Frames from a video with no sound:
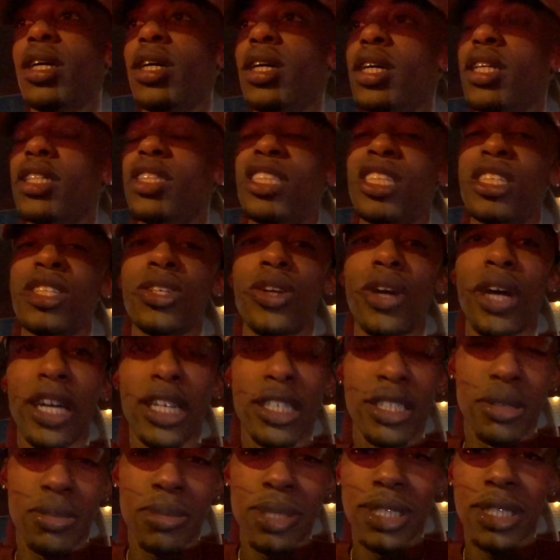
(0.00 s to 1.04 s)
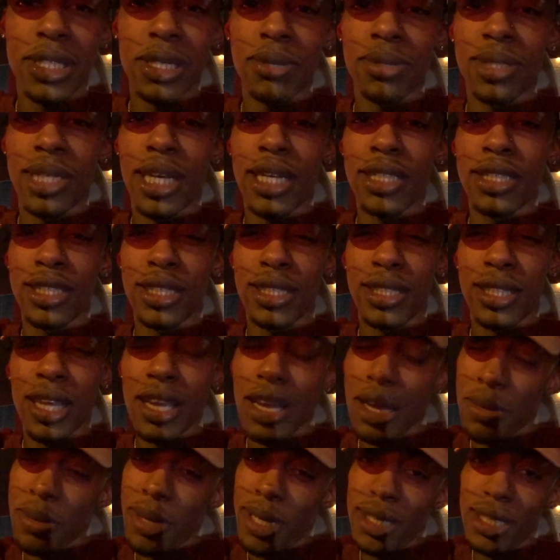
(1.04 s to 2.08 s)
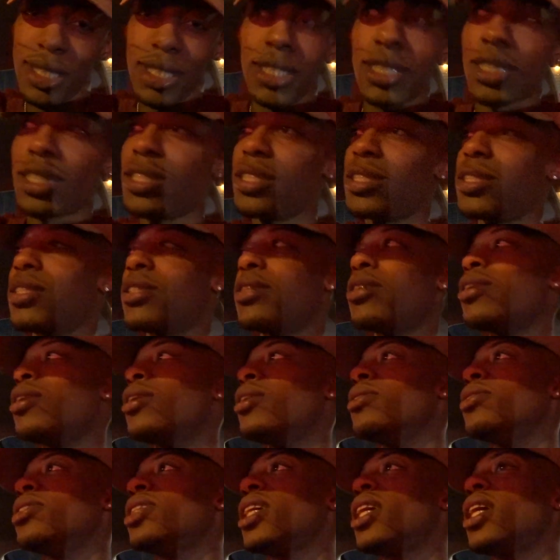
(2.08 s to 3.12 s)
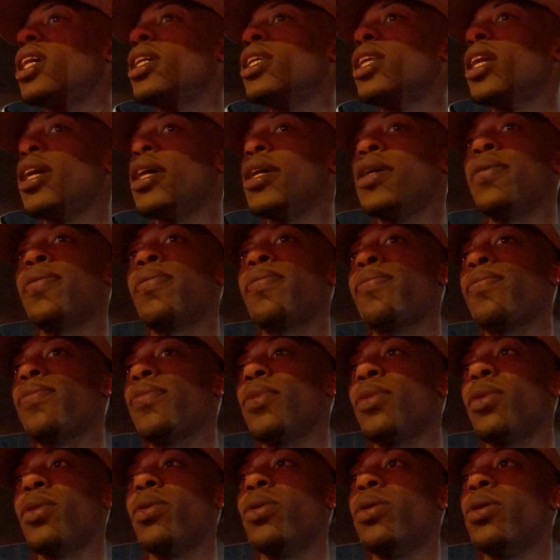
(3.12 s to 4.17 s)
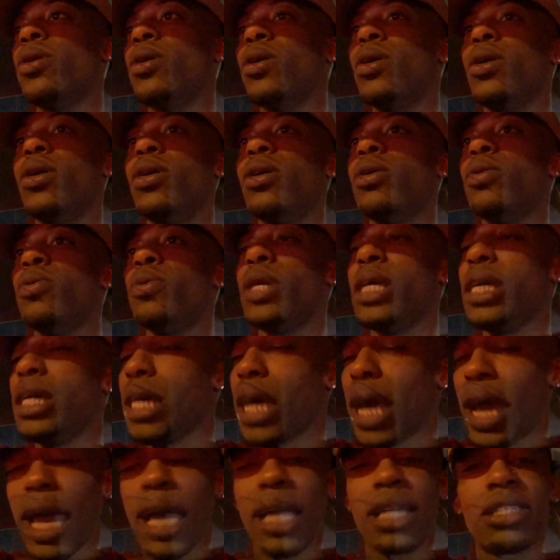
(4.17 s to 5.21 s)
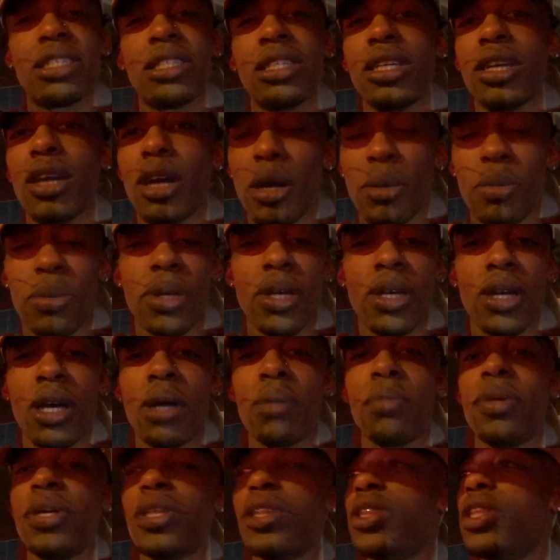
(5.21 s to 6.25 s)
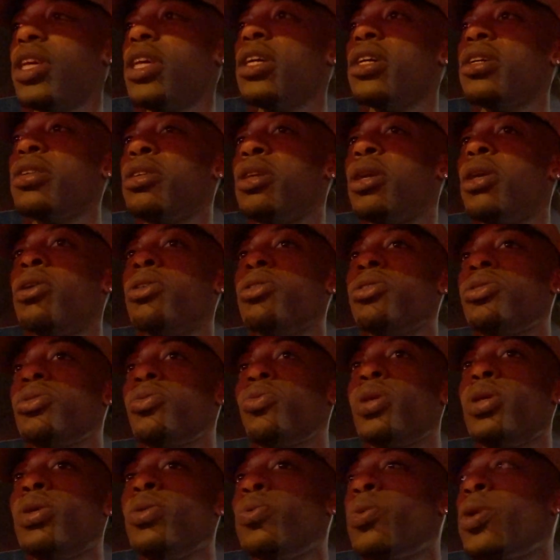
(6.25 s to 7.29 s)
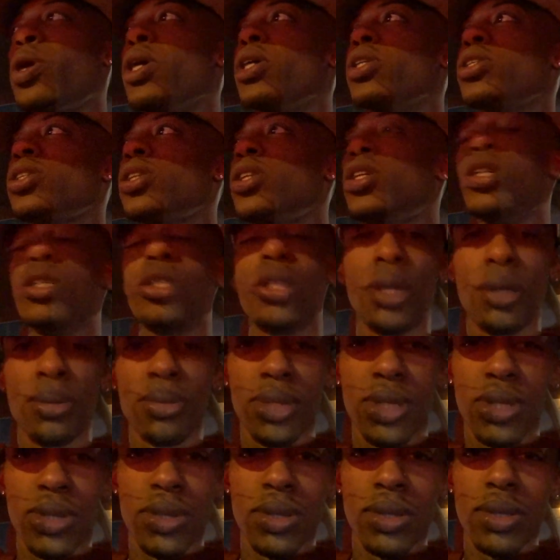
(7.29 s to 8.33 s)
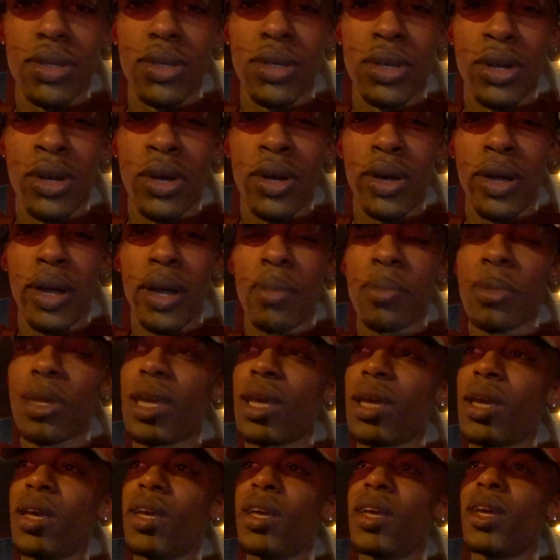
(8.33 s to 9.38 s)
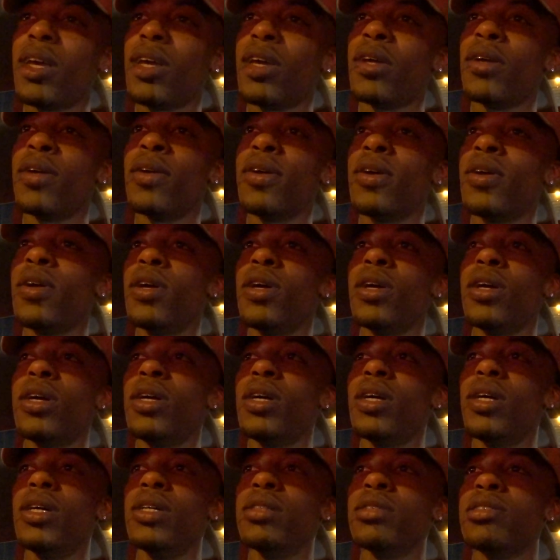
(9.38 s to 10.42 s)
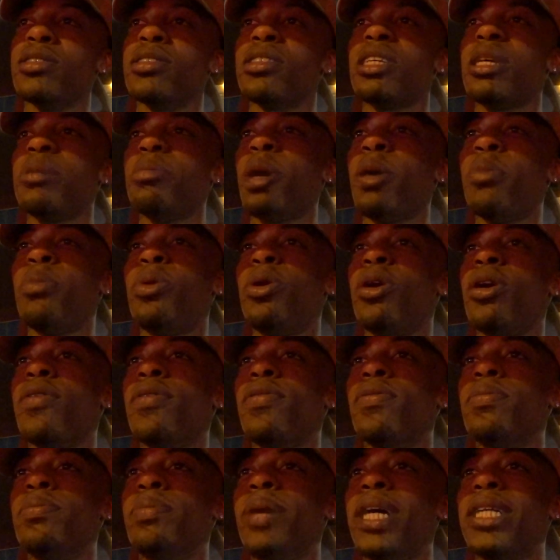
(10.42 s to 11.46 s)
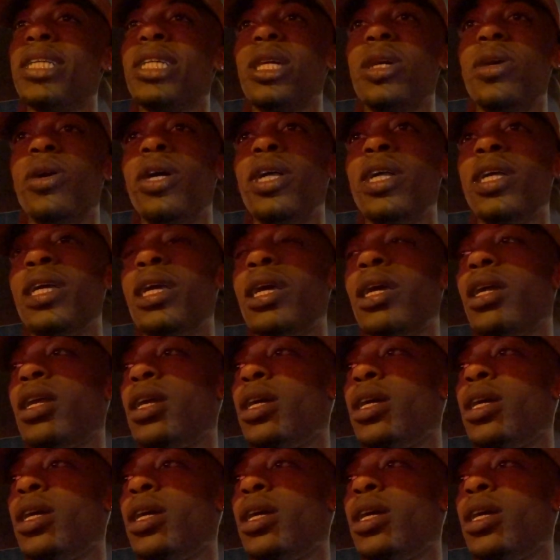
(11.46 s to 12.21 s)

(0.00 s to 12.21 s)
it's just crazy to me sometimes just thinking about that shit. You know what I'm saying? Like we actually are becoming the adults we once looked up to. You know what I mean? And to see my boy about to get ready to get